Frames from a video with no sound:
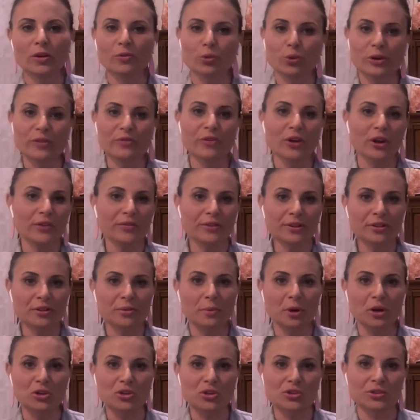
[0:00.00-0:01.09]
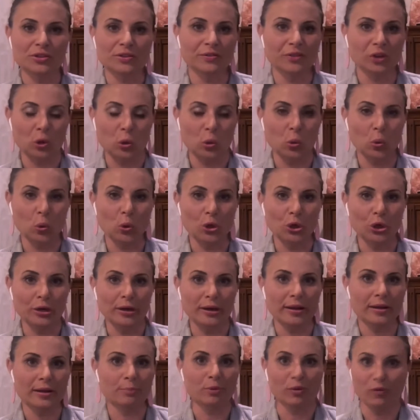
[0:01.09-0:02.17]
well, if we're involving the marshal of the
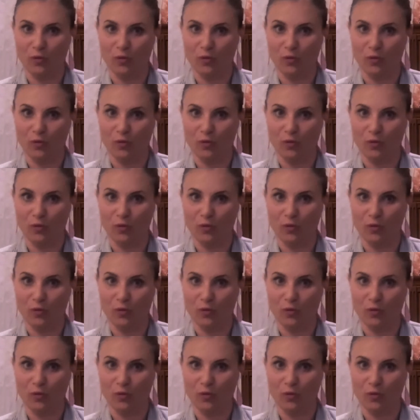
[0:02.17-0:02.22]
court,